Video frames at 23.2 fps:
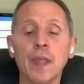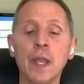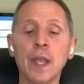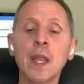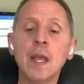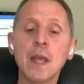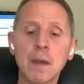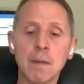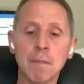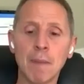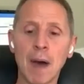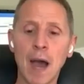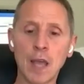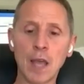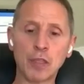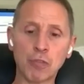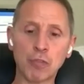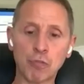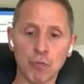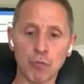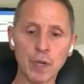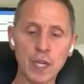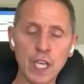that my
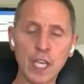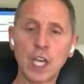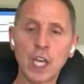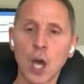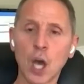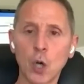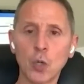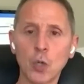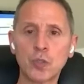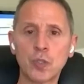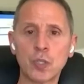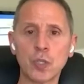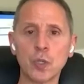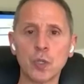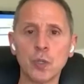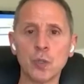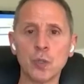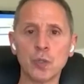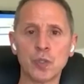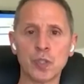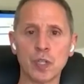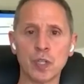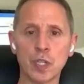three go
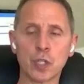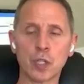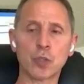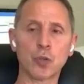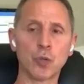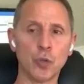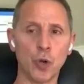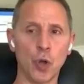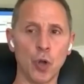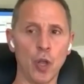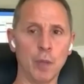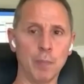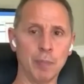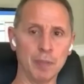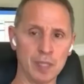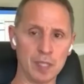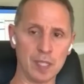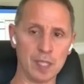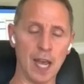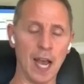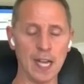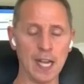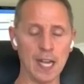tos in crude oil
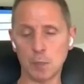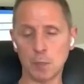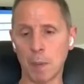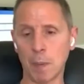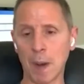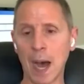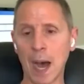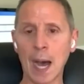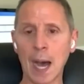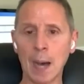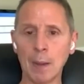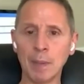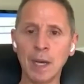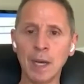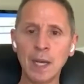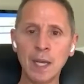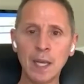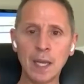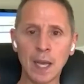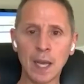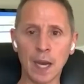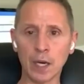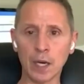besides Bob
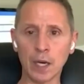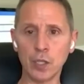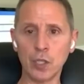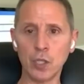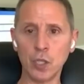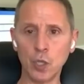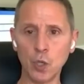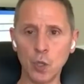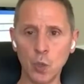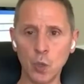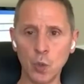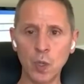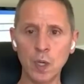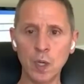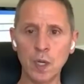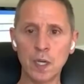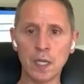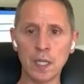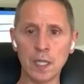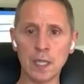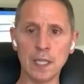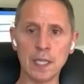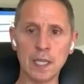are you,
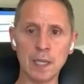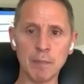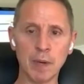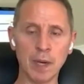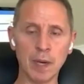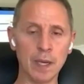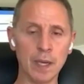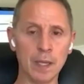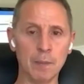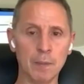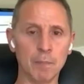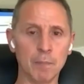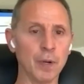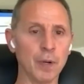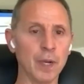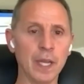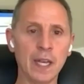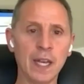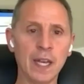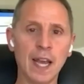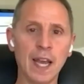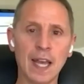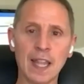Helima, and
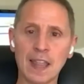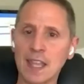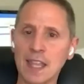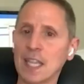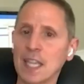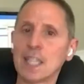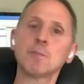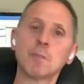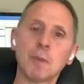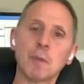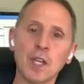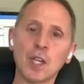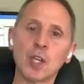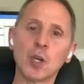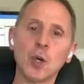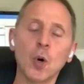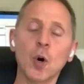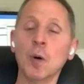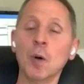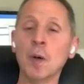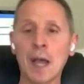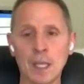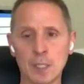Bryn. I think it's pretty
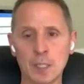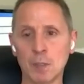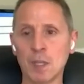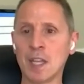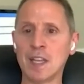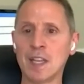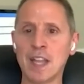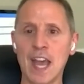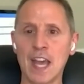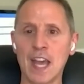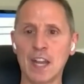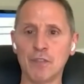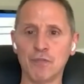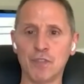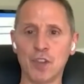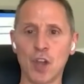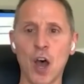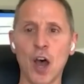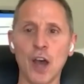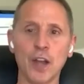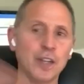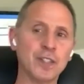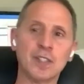cool as the dad of
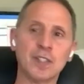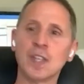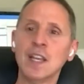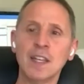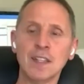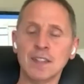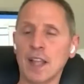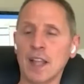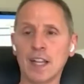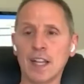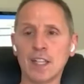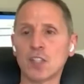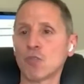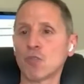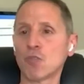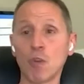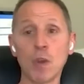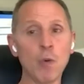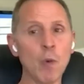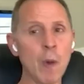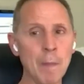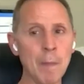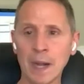daughters that it's
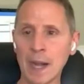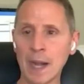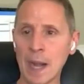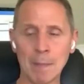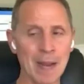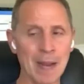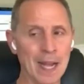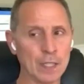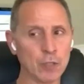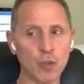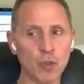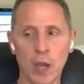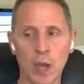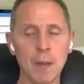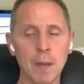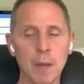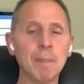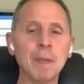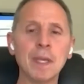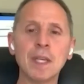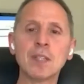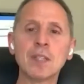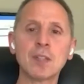three women. And I'm not trying
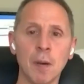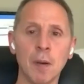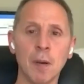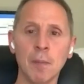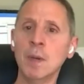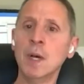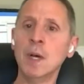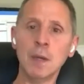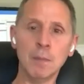to be some